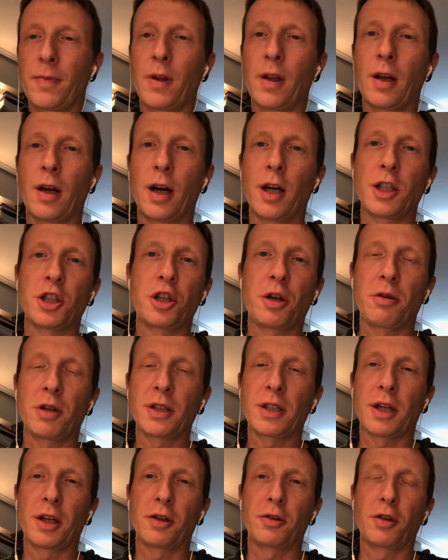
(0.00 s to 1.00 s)
Hi, Sebas
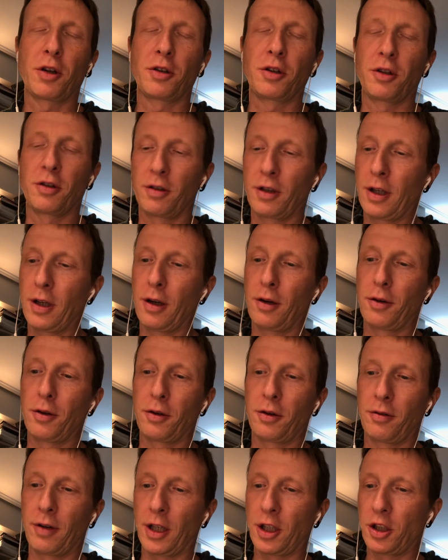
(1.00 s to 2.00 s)
Antonio, here are your
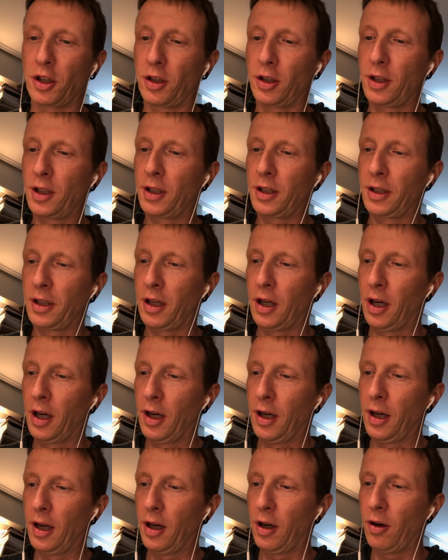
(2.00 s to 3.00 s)
corrections.
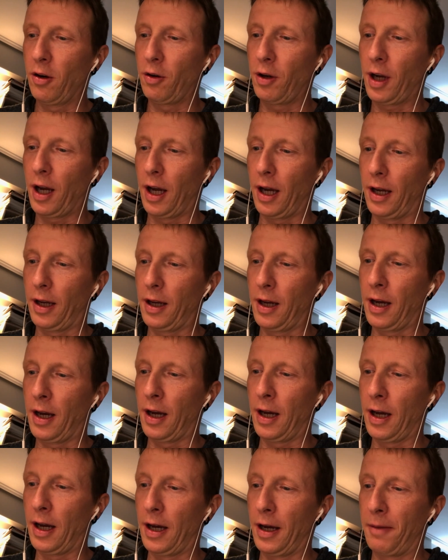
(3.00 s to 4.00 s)
Okay,
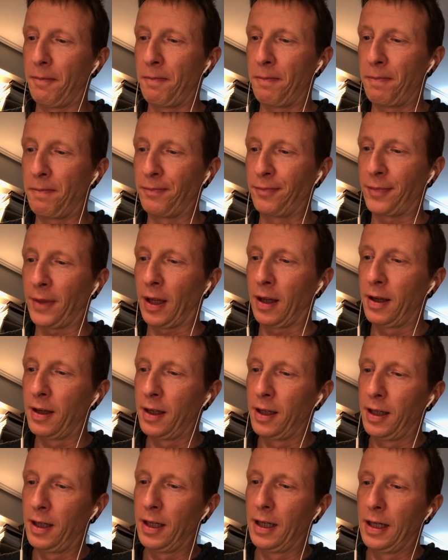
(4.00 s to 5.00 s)
um,
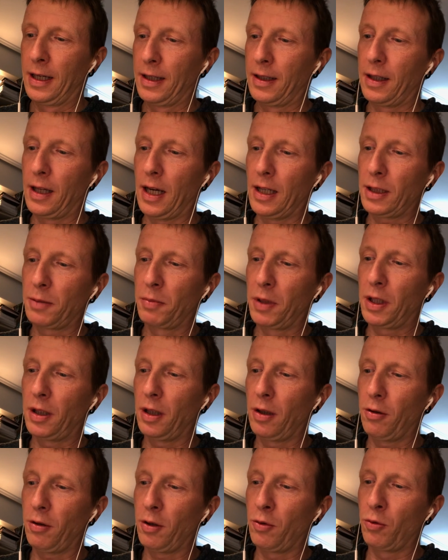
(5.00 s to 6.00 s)
te has
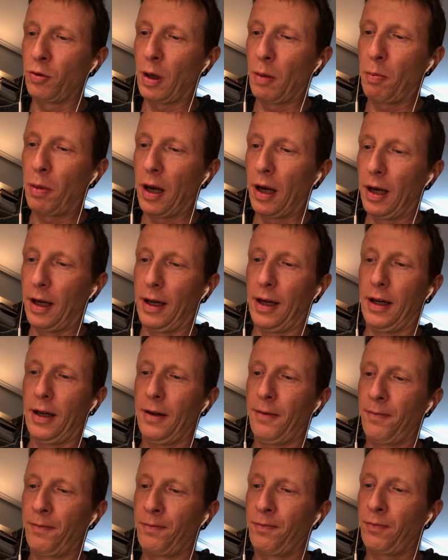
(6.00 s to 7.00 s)
metido en una pelea
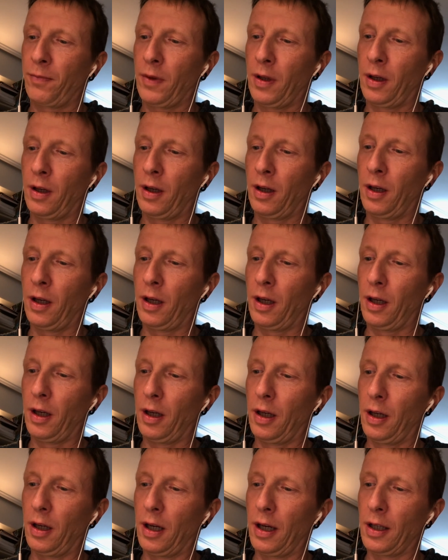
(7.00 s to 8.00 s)

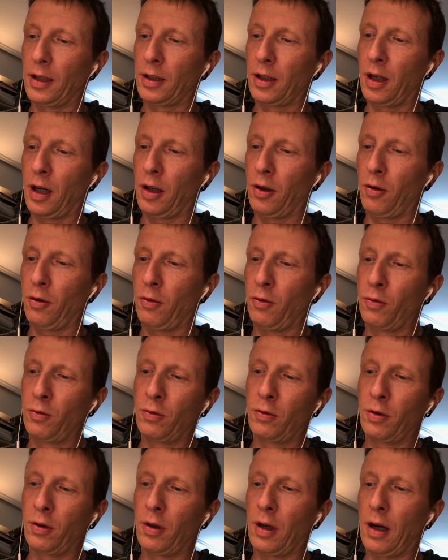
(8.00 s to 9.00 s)
y le has dado
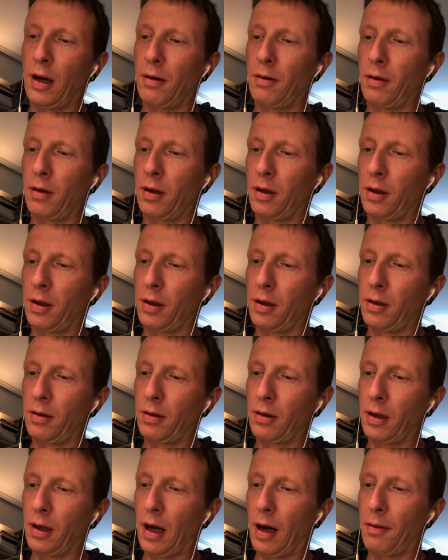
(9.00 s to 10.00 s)
un
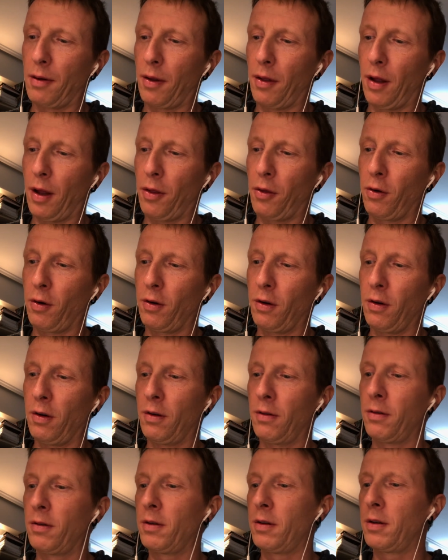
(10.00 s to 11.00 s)
cabezazo
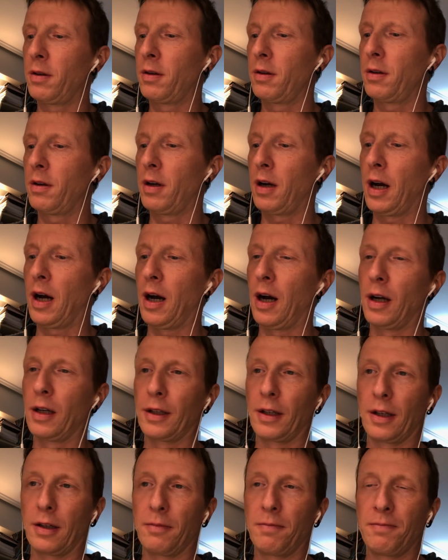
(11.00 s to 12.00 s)
a
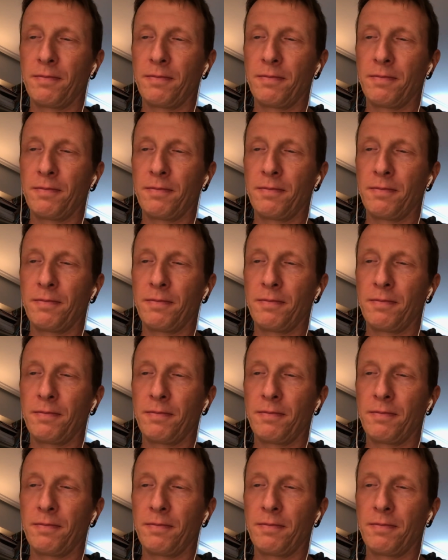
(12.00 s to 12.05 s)
alguien.